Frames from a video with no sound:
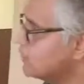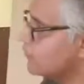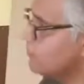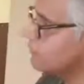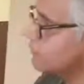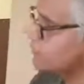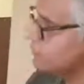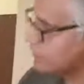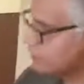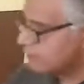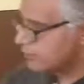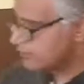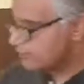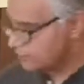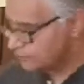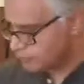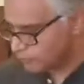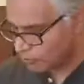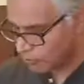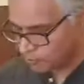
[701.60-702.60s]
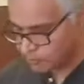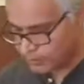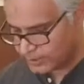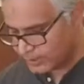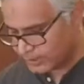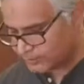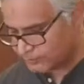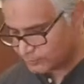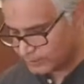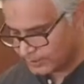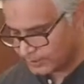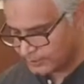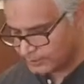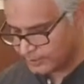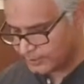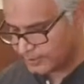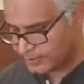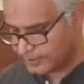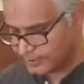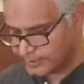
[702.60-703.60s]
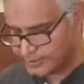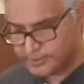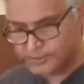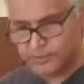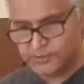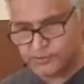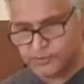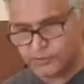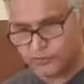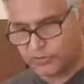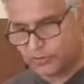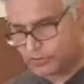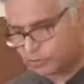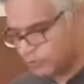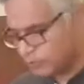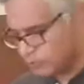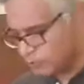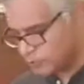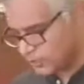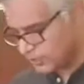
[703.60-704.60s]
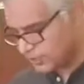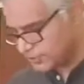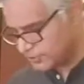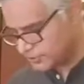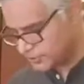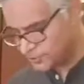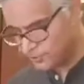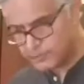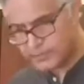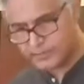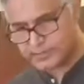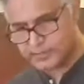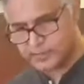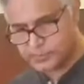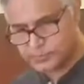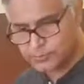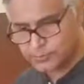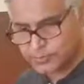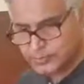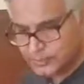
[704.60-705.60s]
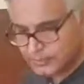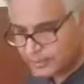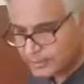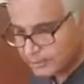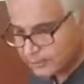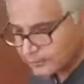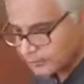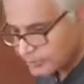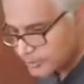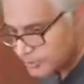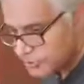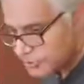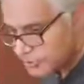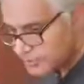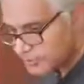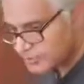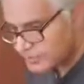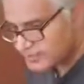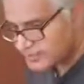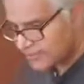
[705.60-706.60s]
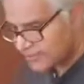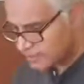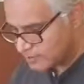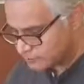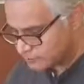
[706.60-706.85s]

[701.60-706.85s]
with the raw one as well. Okay, so what I'll do in this one, I'll use the same